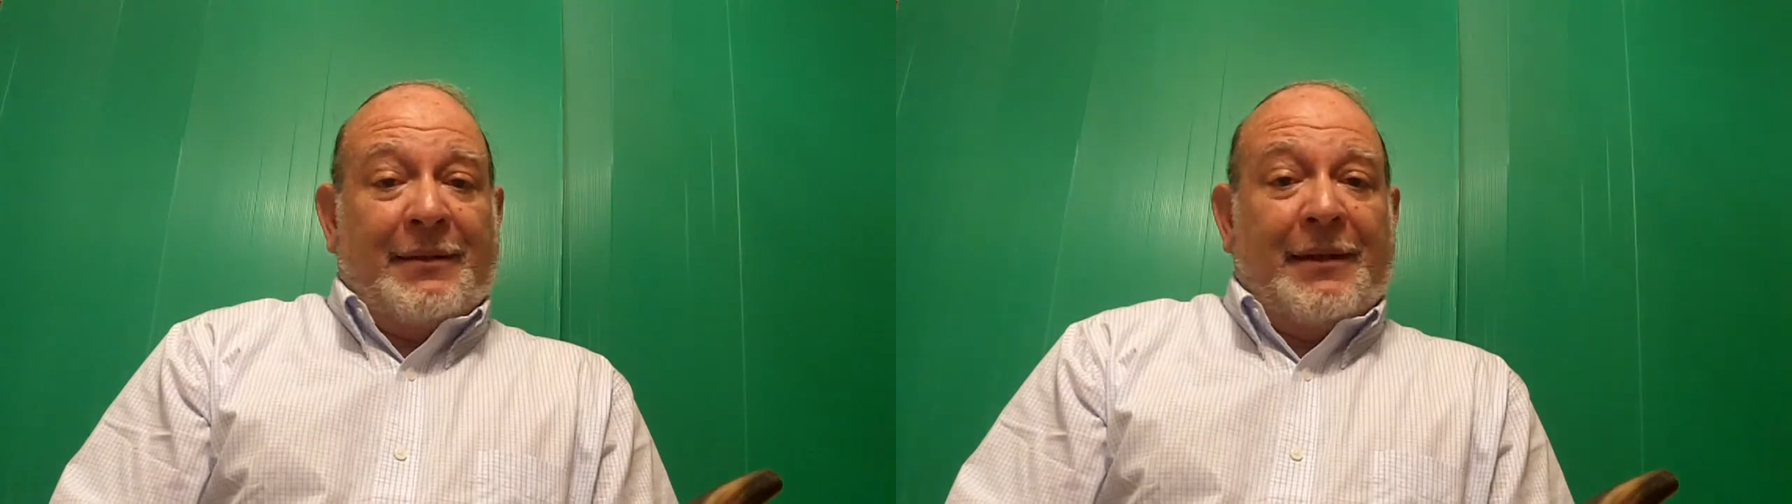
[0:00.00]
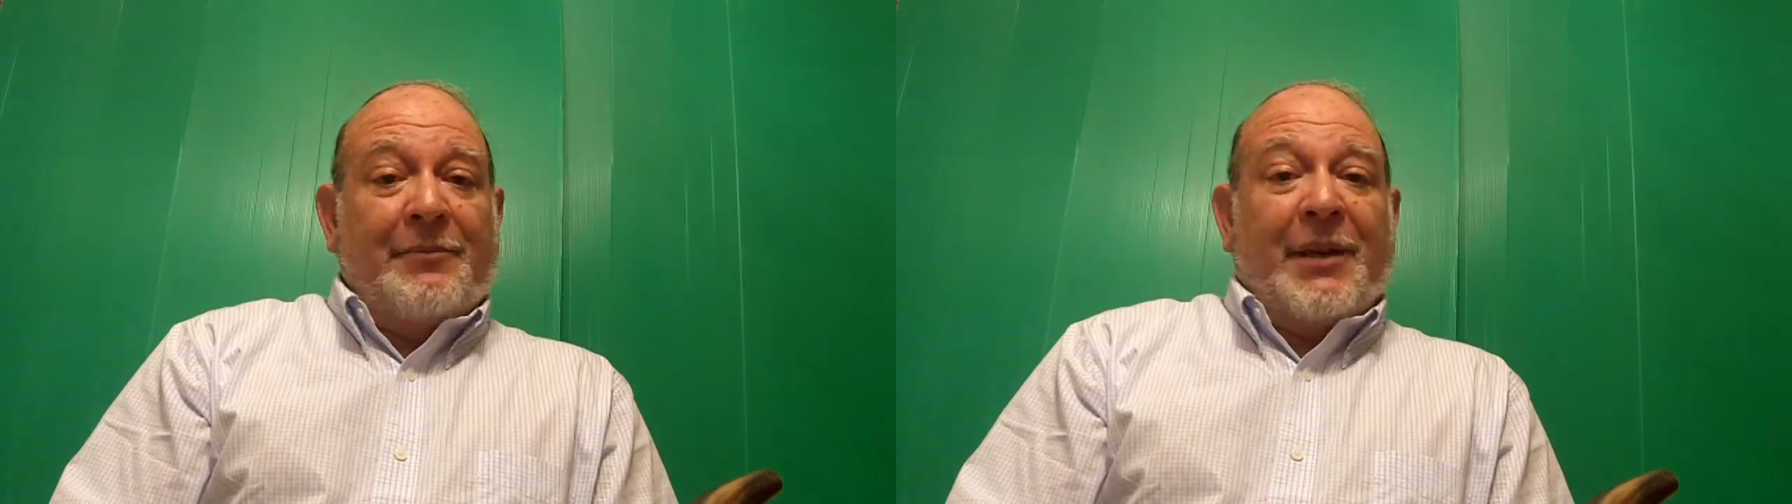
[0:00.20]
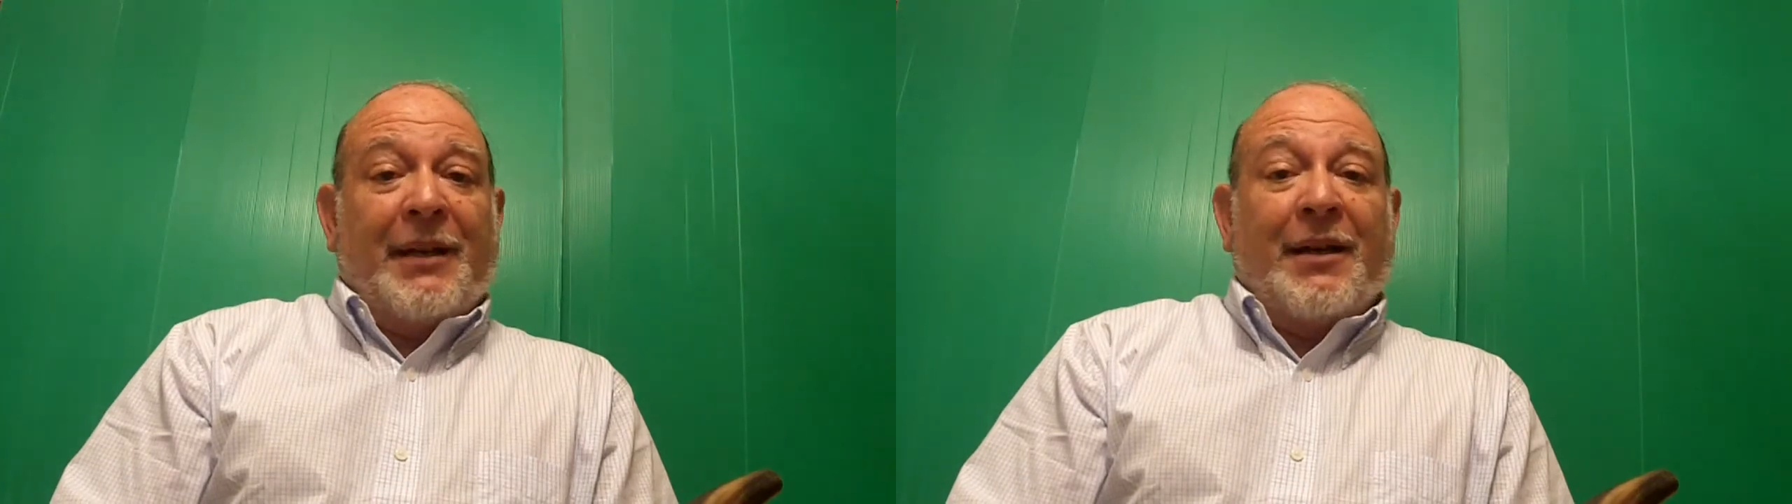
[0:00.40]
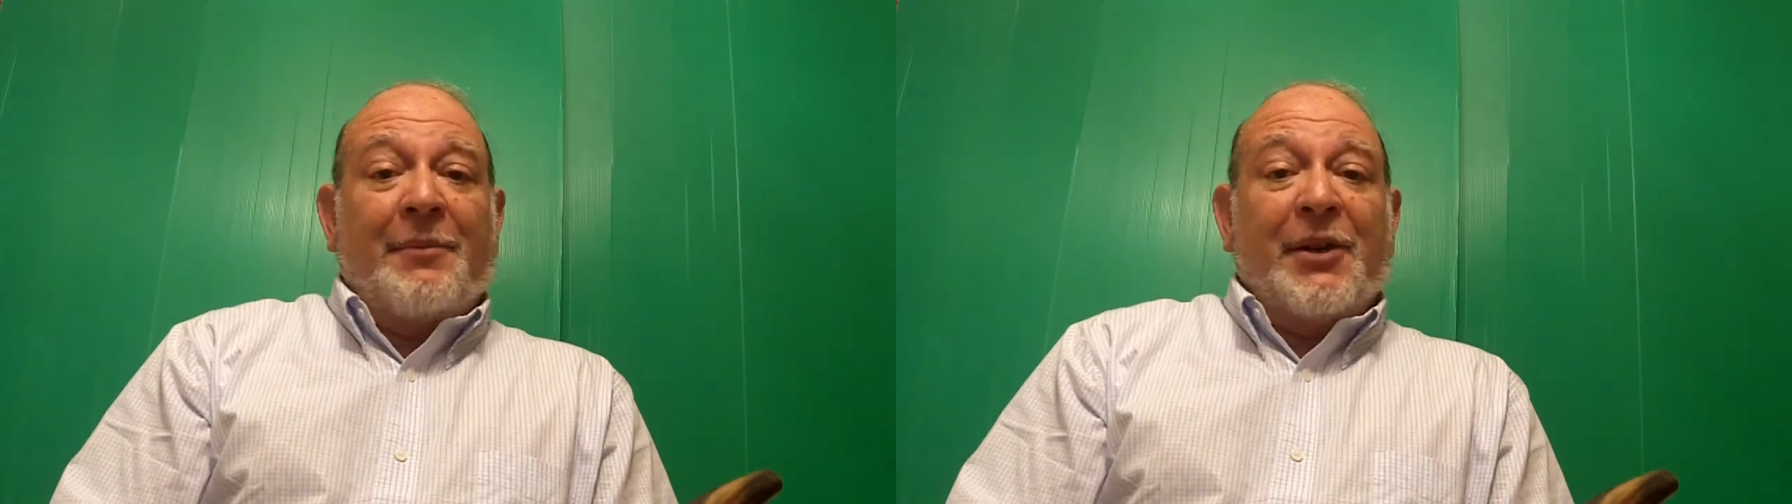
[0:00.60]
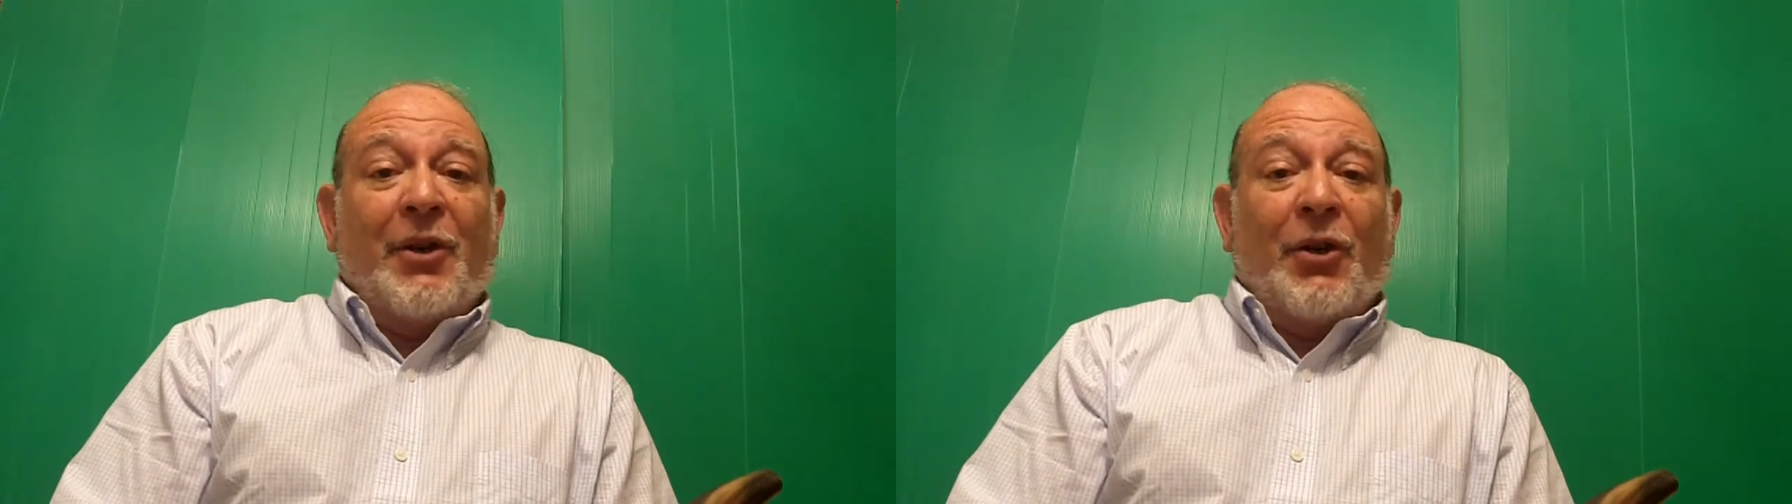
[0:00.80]
than by
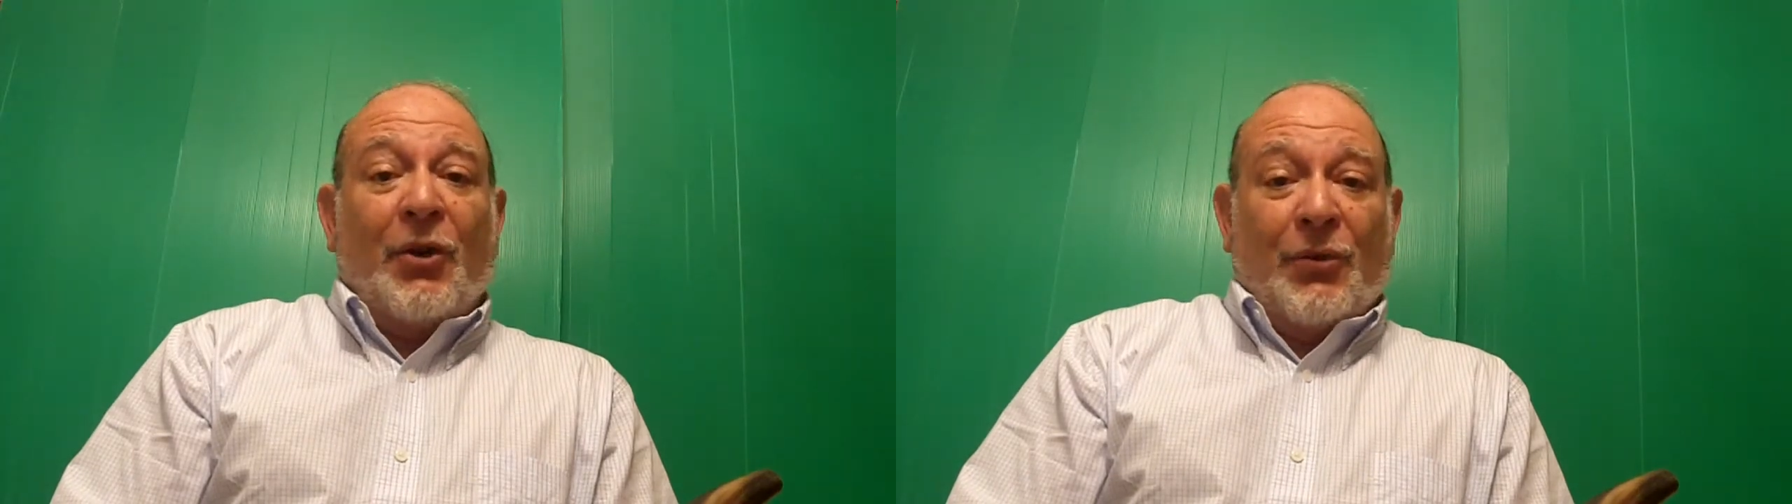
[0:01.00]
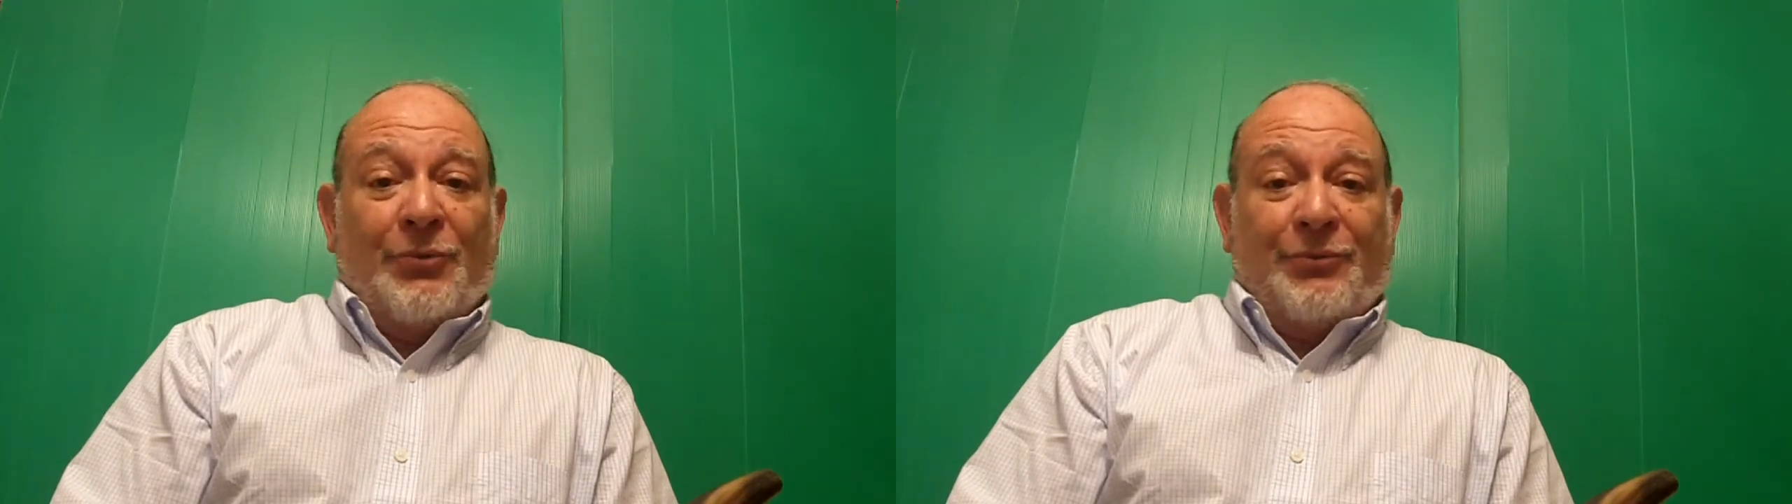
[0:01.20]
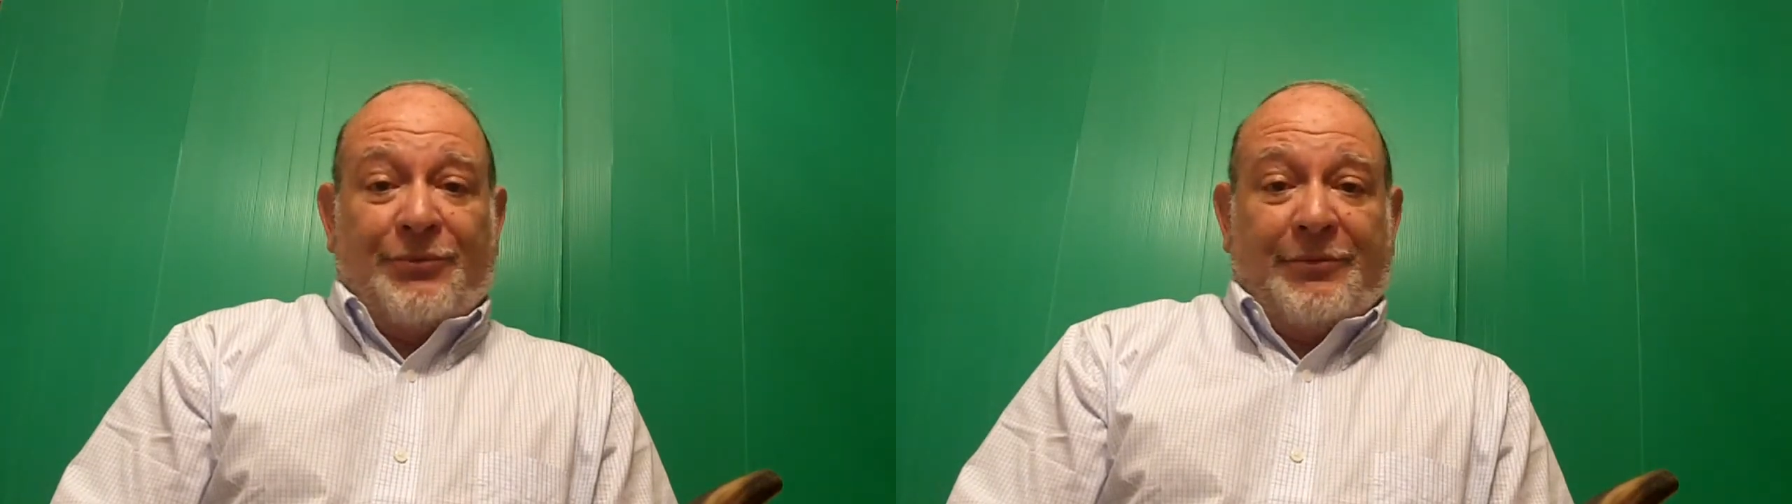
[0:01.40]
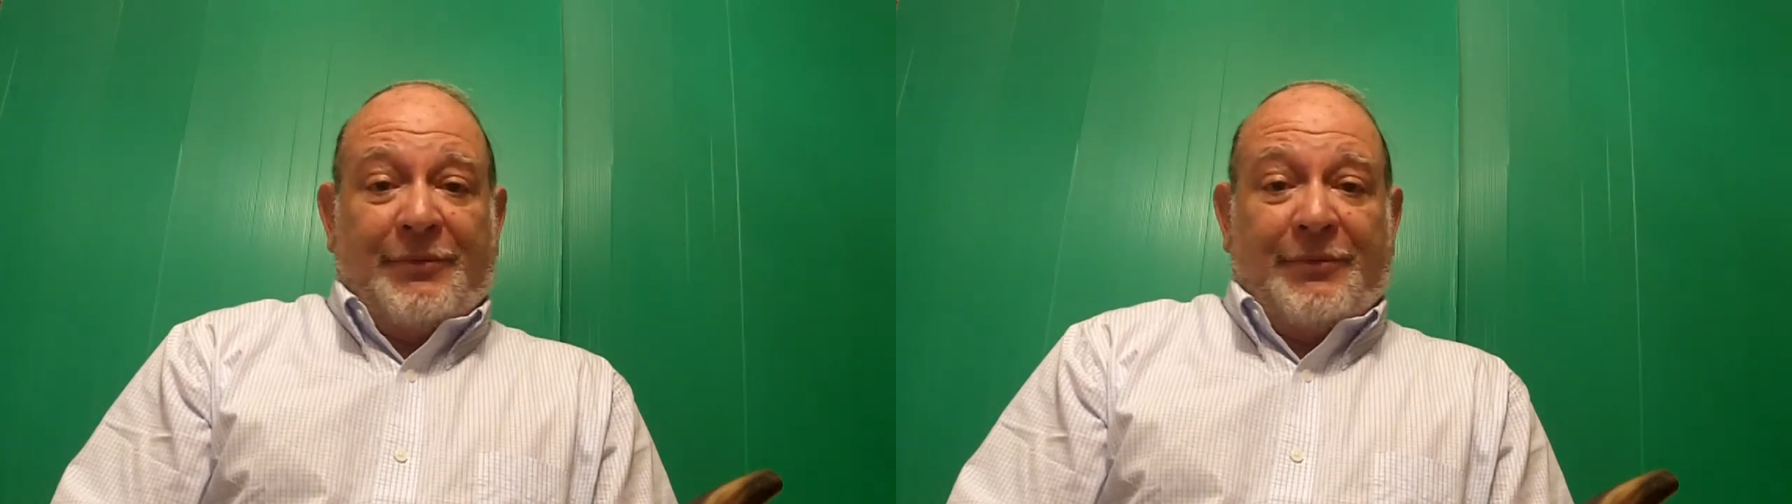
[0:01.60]
coming home